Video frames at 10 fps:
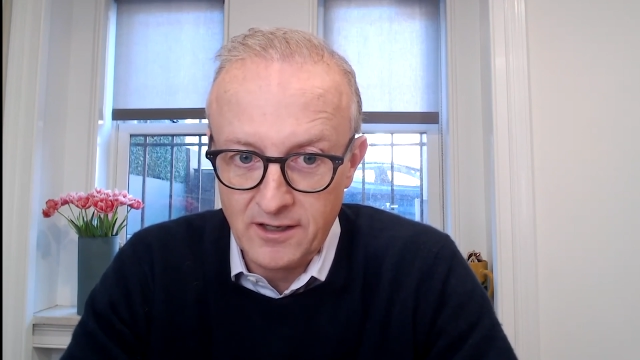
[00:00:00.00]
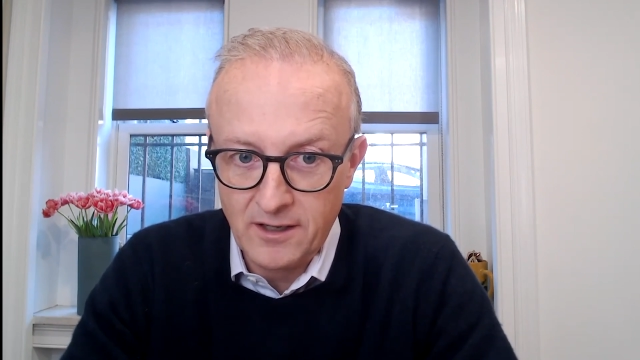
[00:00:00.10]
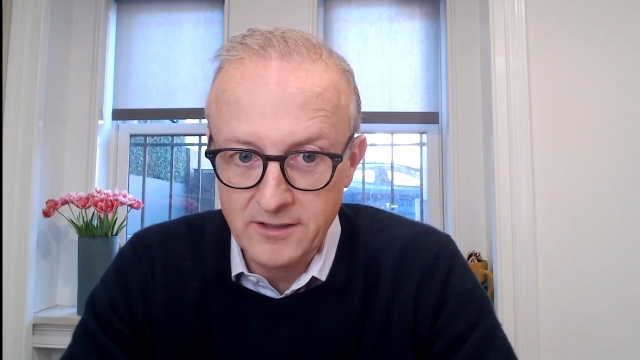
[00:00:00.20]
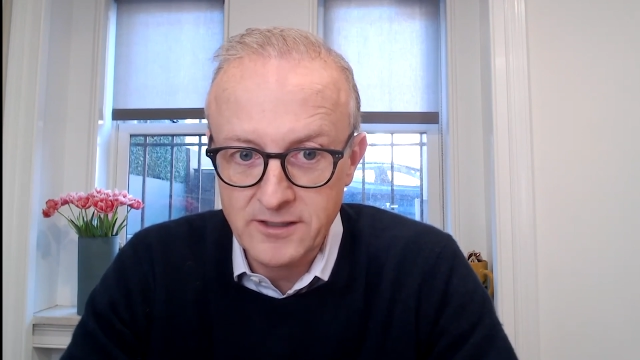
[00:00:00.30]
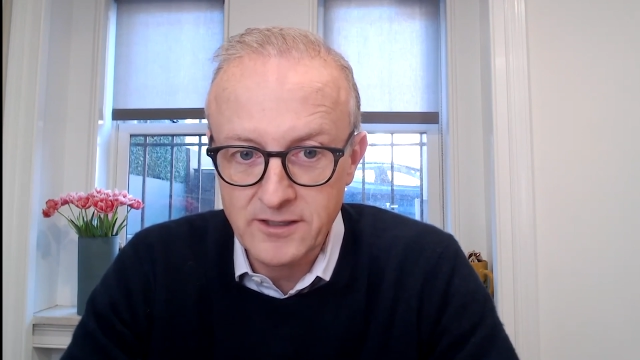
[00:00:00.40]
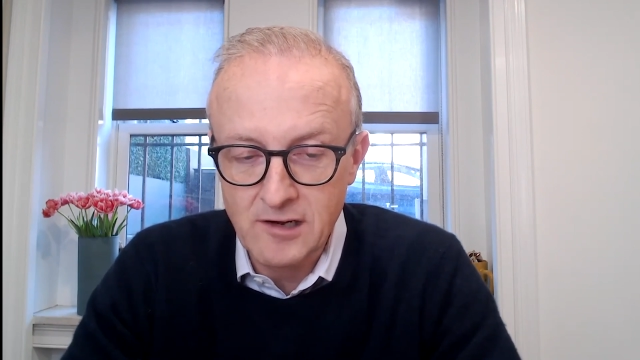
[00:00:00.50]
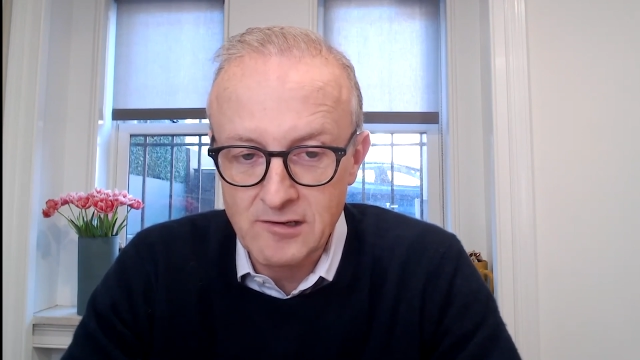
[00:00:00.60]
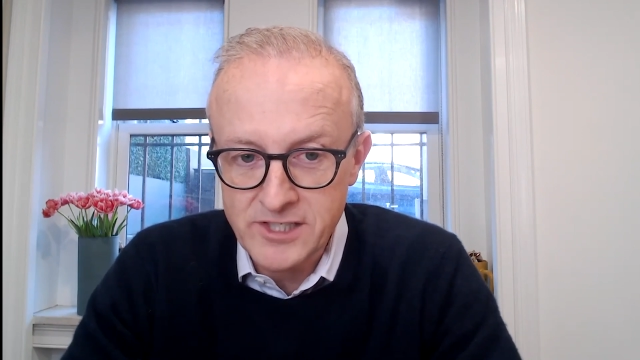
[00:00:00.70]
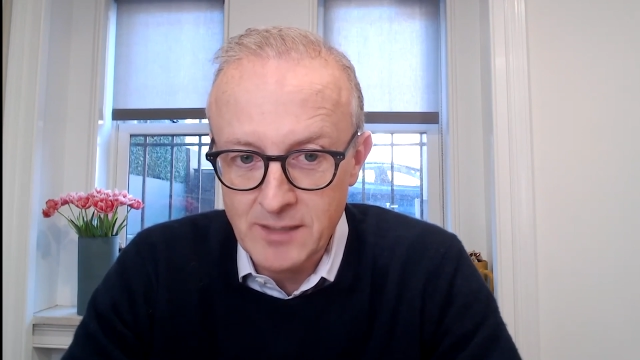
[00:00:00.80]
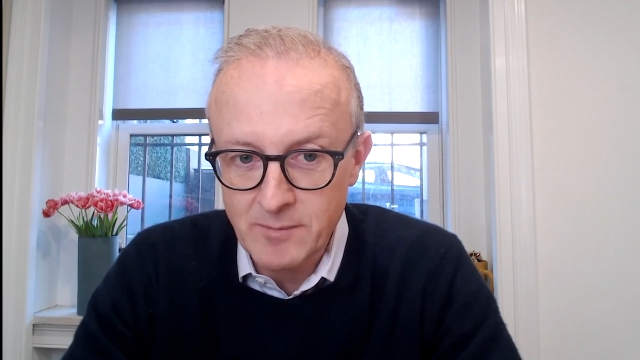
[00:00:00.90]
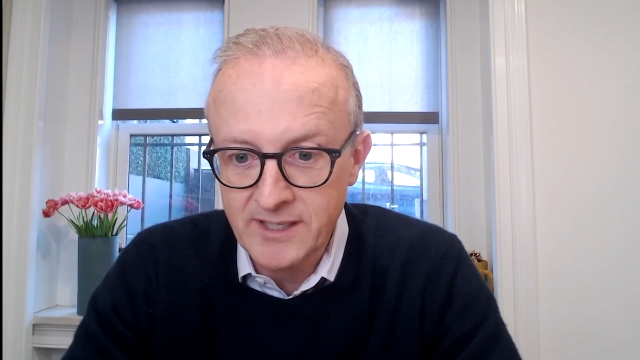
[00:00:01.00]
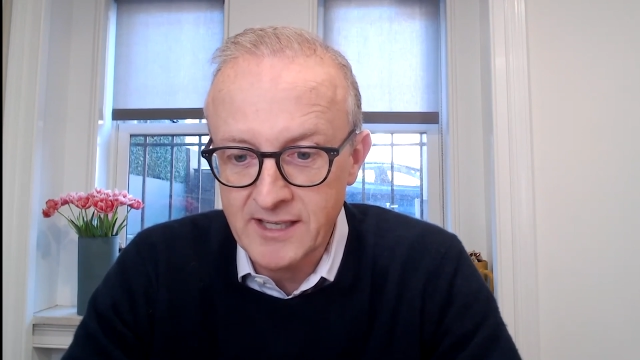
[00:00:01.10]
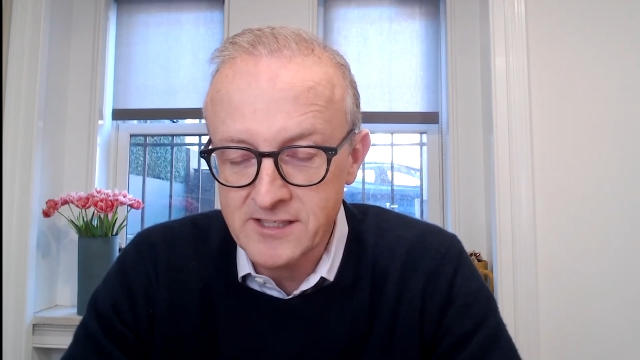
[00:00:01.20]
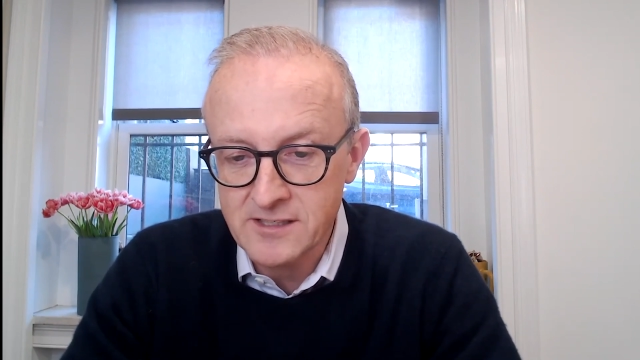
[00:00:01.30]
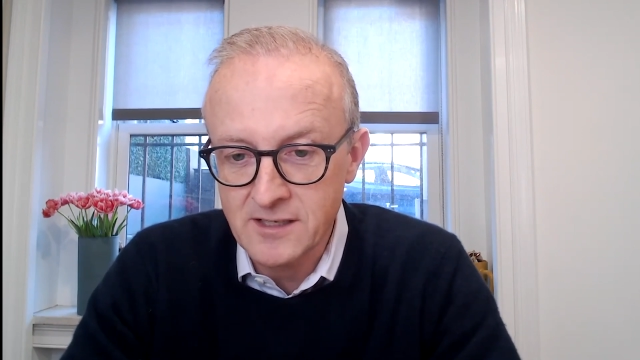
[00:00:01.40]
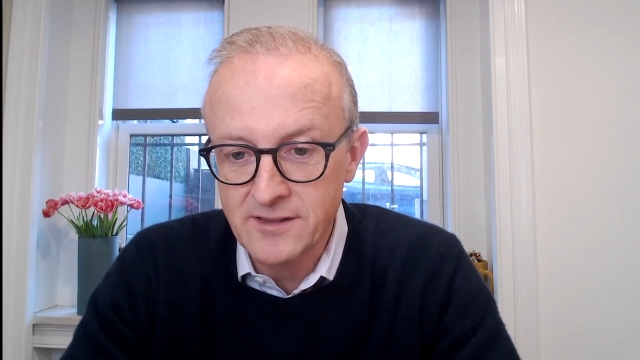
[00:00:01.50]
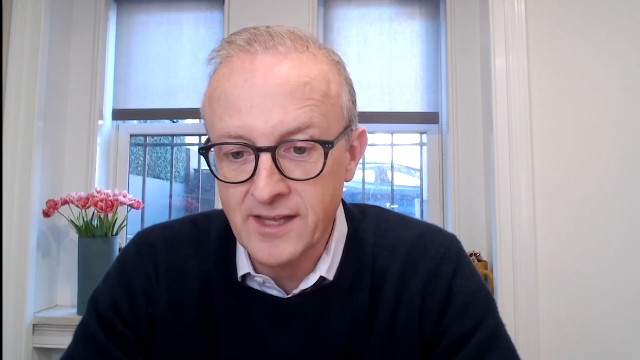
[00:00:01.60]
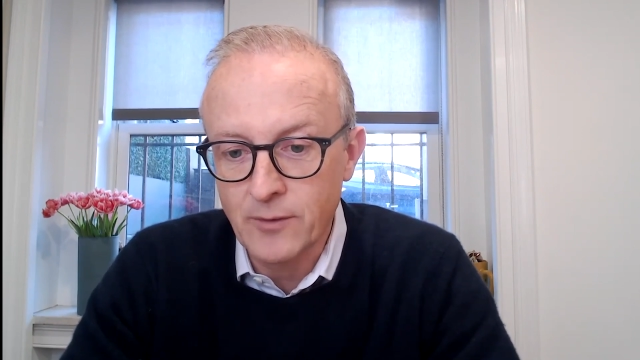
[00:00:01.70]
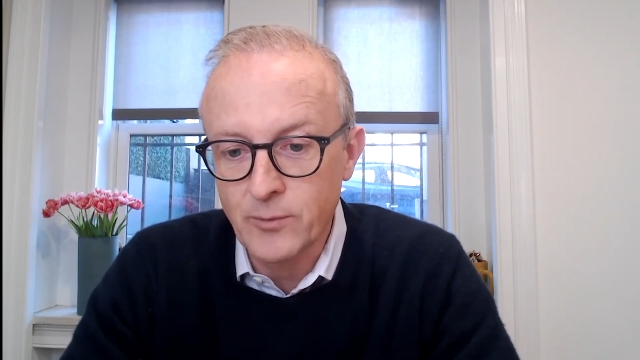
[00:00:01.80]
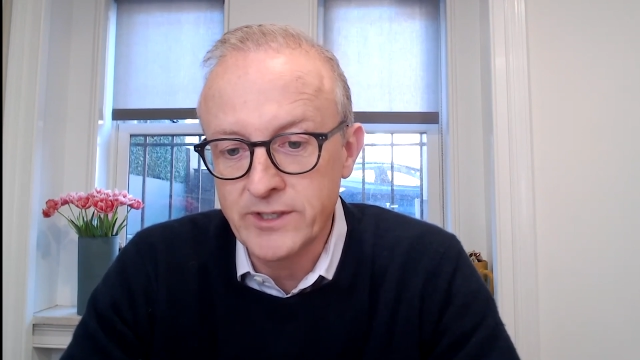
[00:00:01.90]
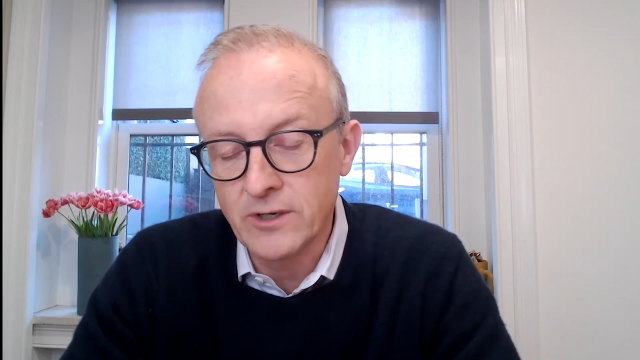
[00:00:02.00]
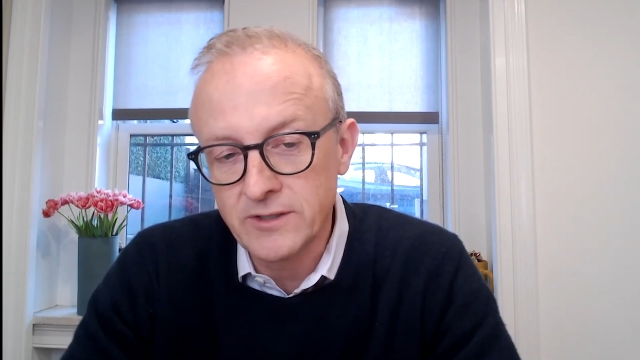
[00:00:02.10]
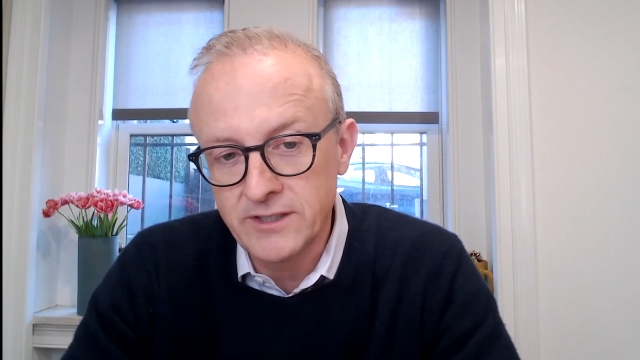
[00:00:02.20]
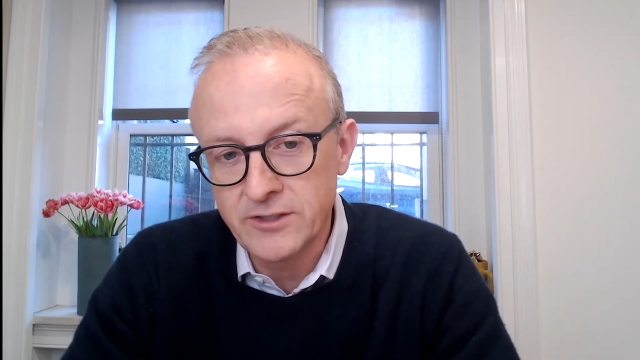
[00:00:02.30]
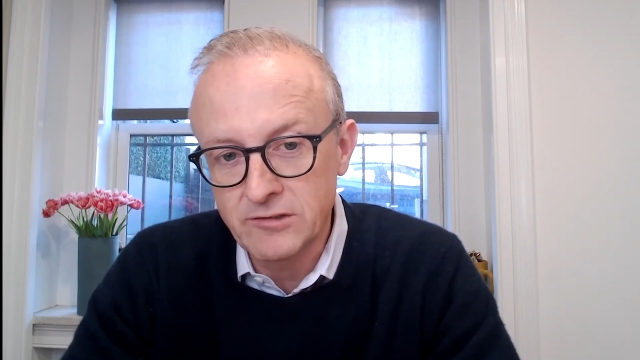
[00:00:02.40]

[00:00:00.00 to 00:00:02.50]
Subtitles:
under the current chairman Gensler, that we don't need new